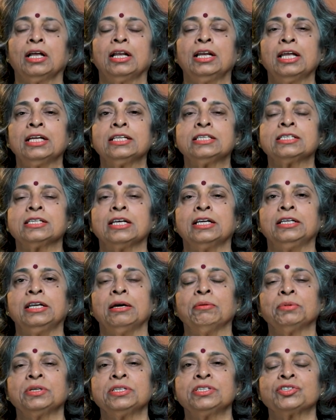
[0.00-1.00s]
Let's
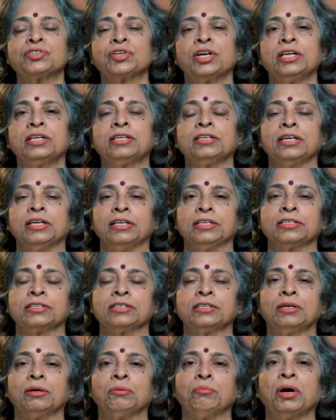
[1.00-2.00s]
demonstrate it
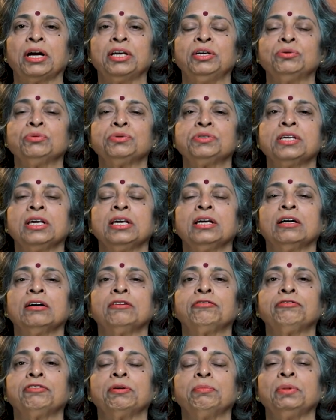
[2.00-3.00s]
by using
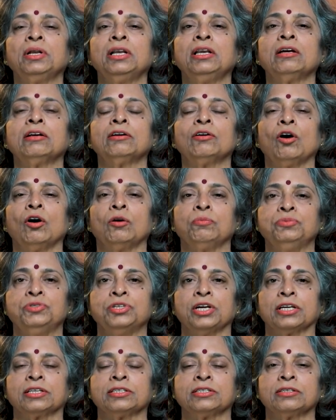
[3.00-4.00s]
a familiar
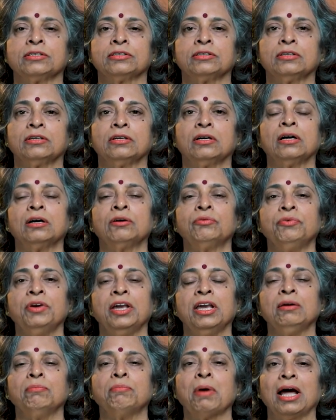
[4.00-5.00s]
object, a
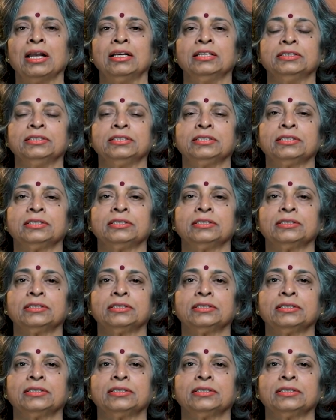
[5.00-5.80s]
weighing balance.